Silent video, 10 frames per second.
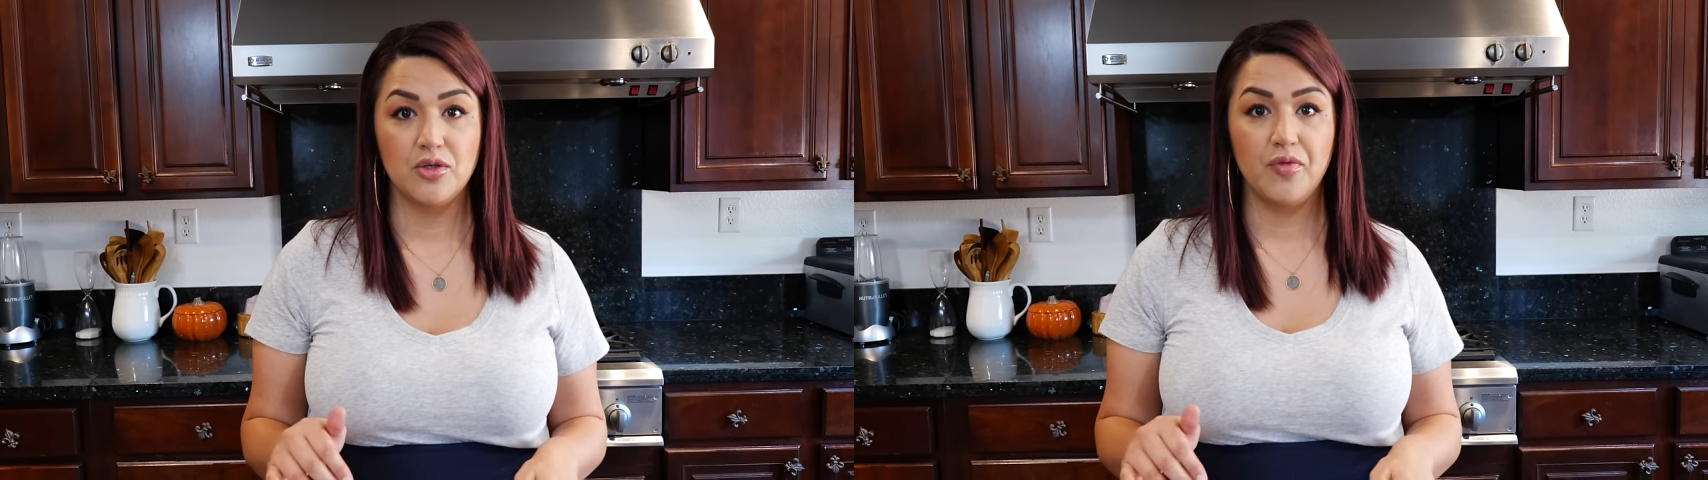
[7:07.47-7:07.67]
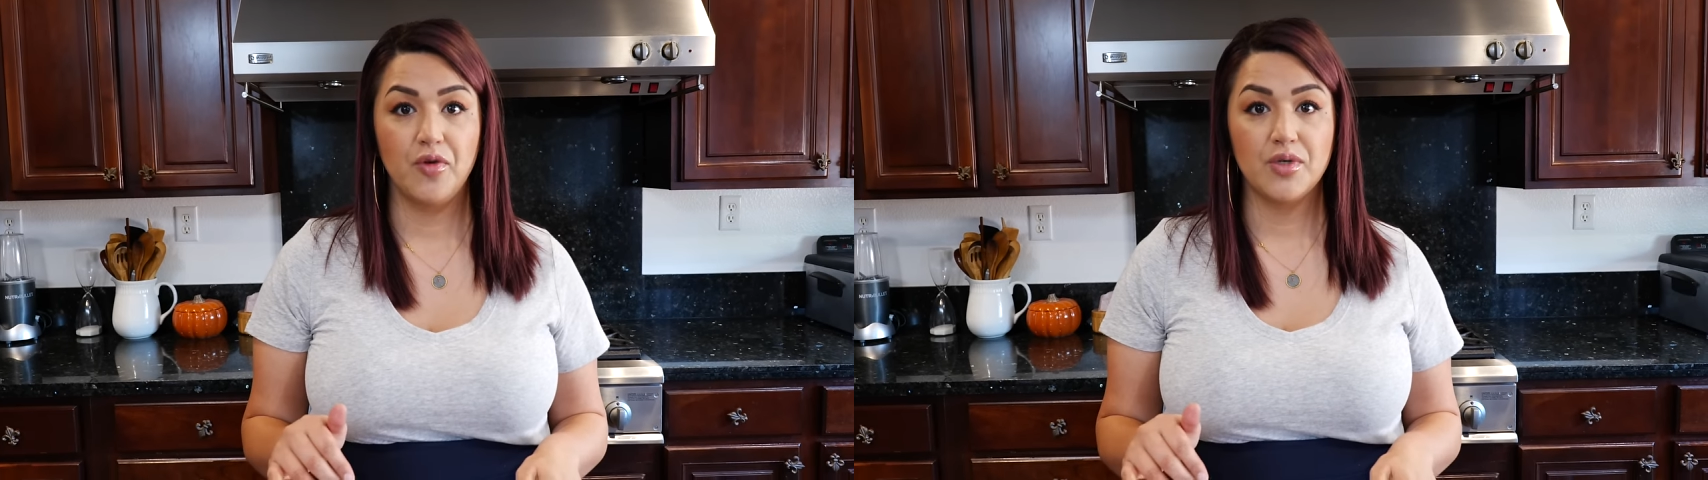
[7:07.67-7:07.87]

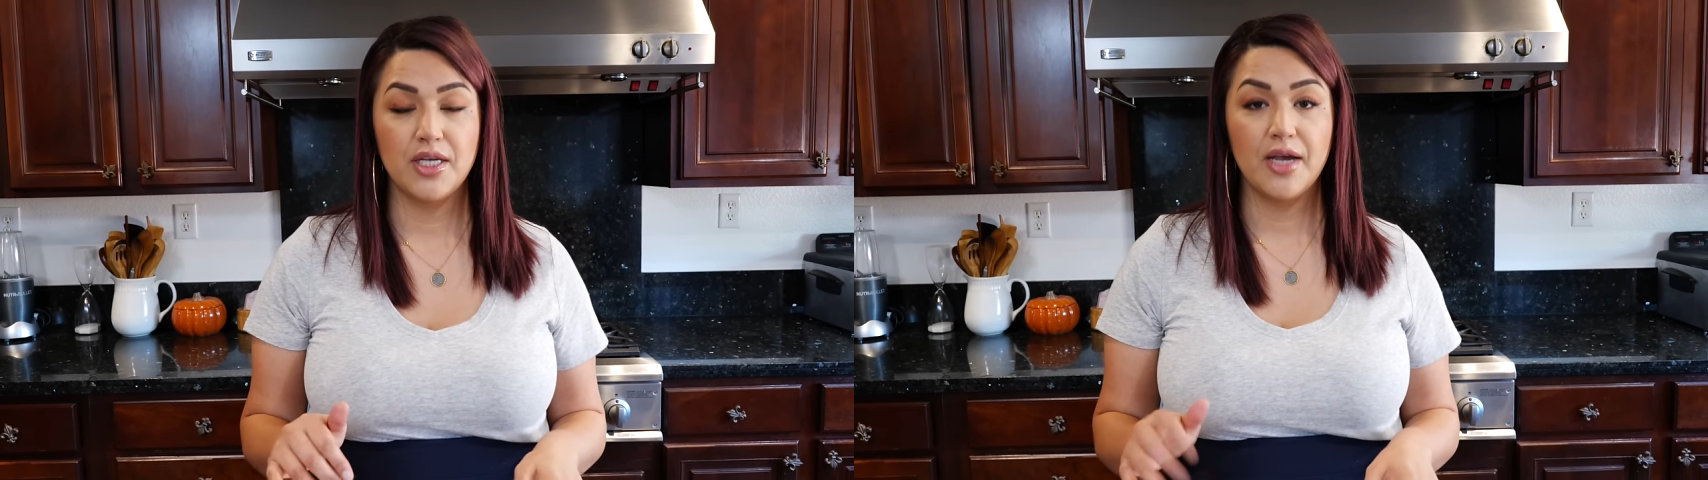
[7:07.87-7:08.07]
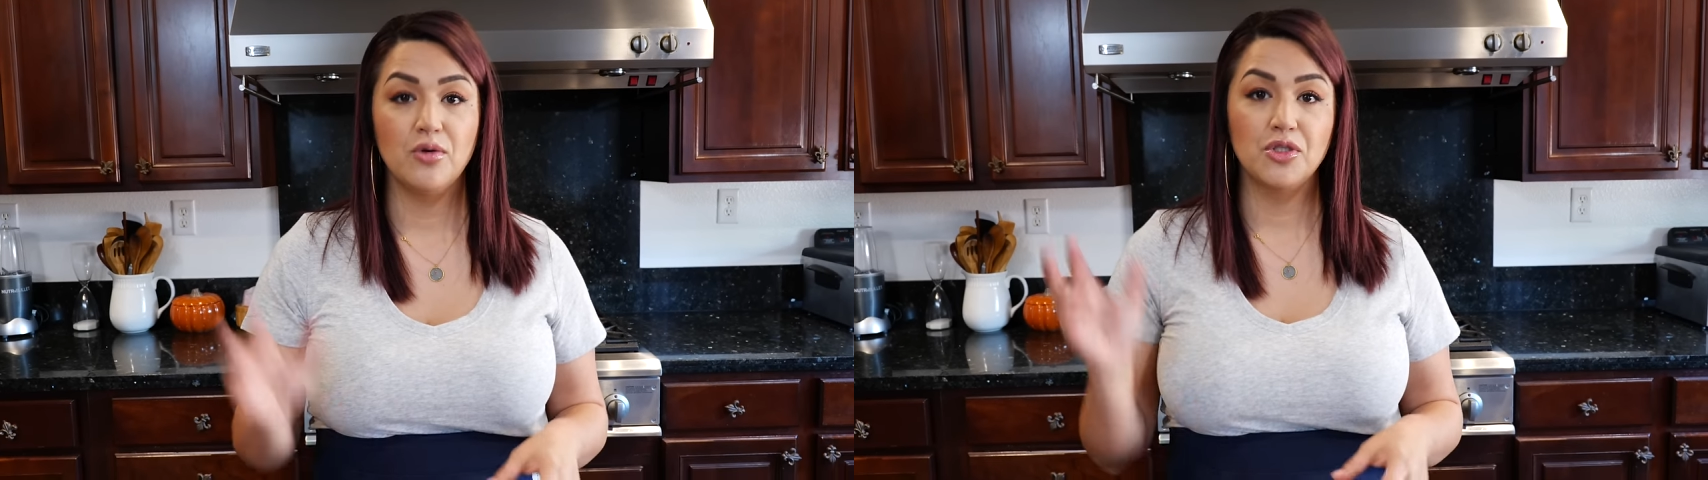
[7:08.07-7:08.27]
So if you
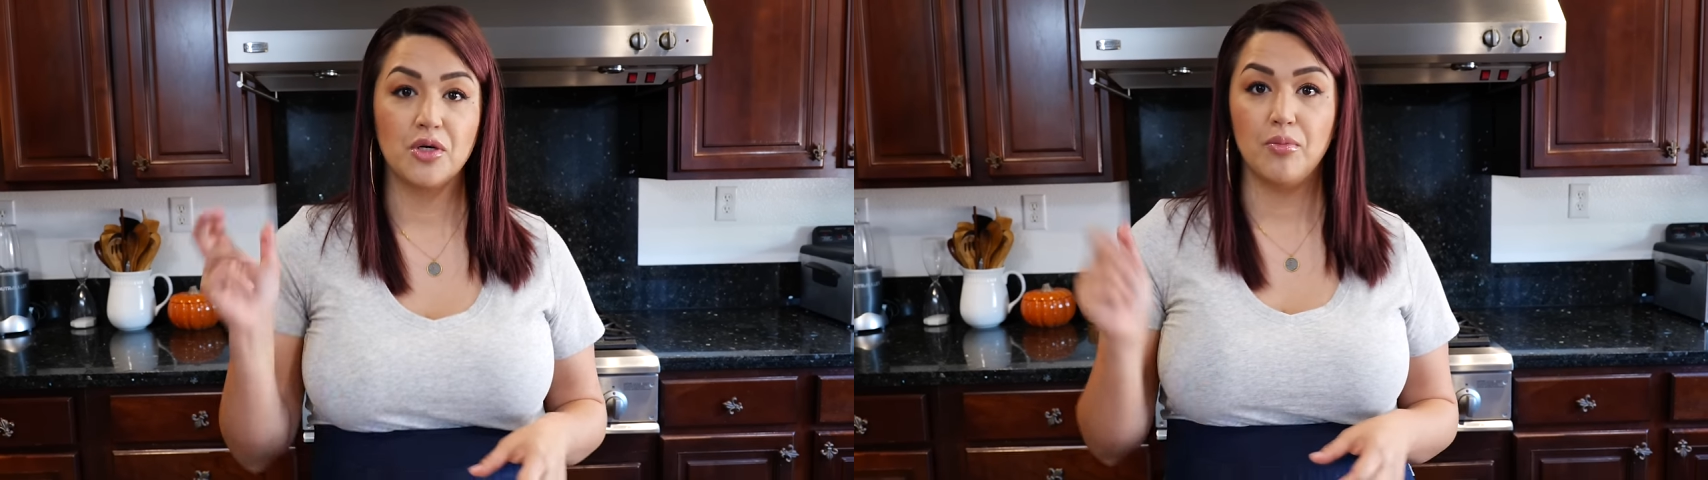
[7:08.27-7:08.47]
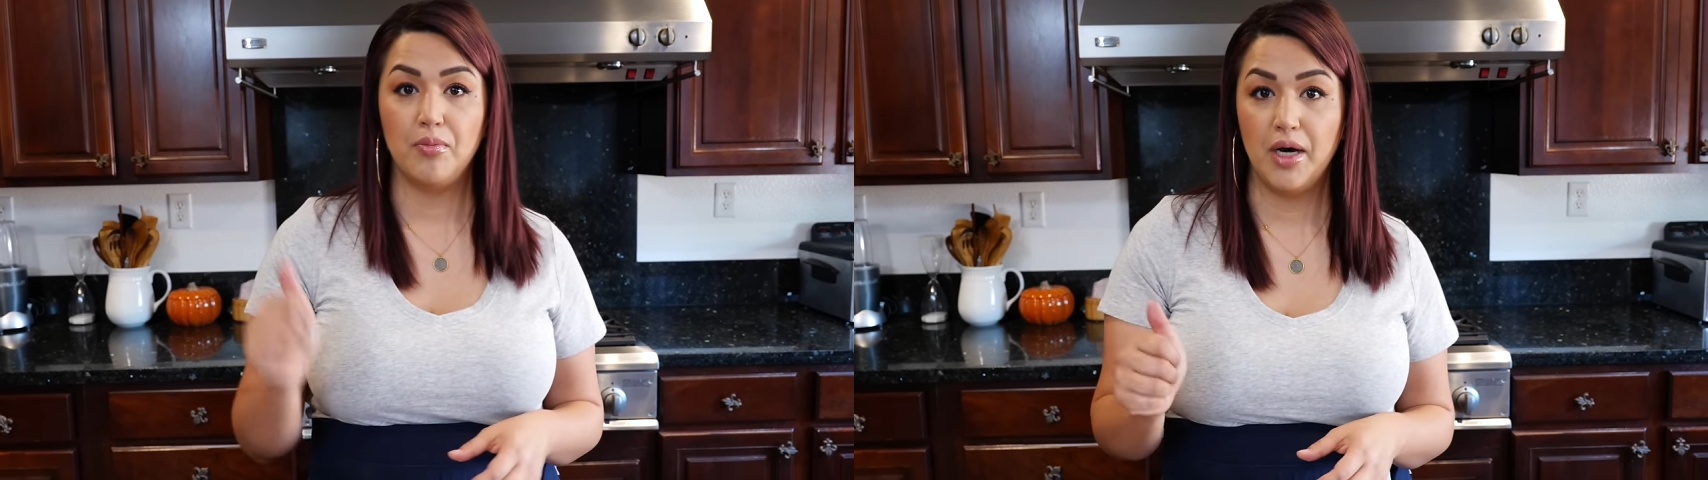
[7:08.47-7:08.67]
recycled
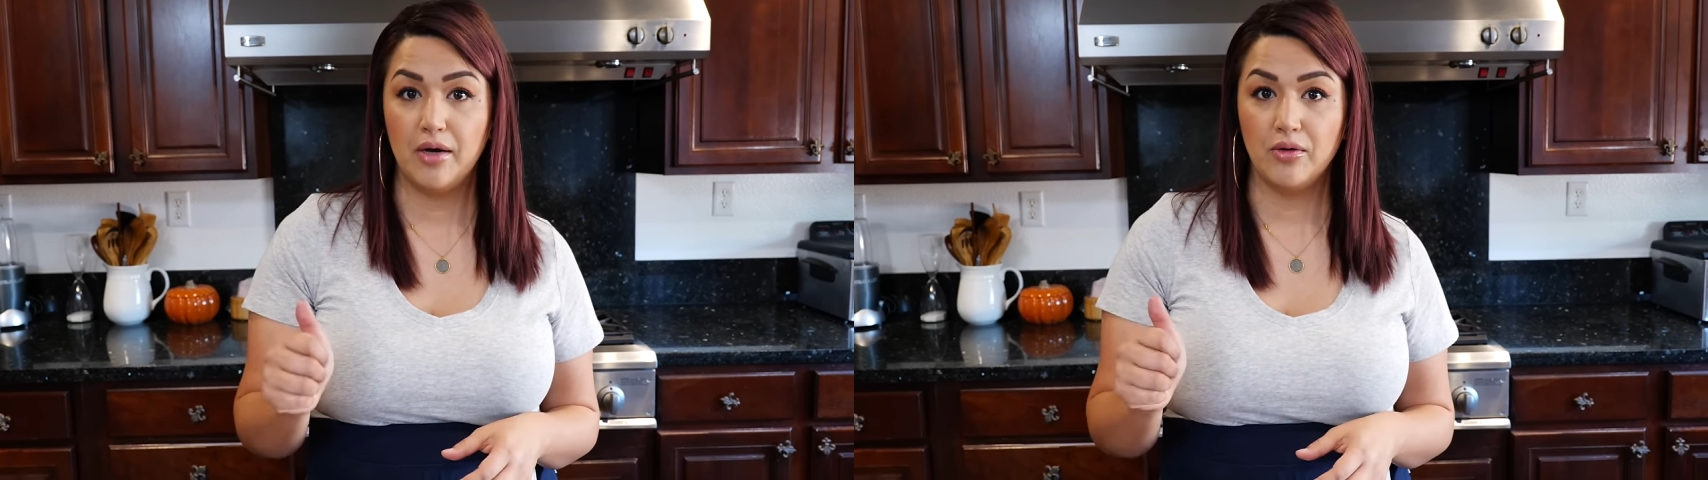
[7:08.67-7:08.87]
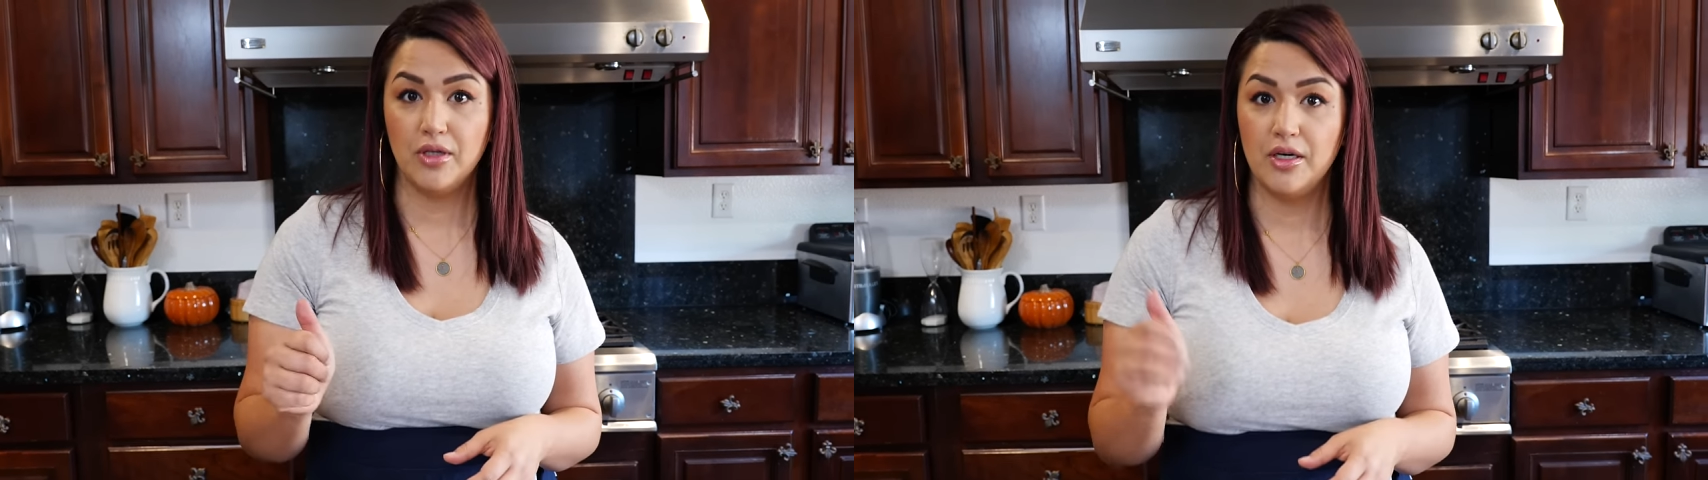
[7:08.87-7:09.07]
your bottle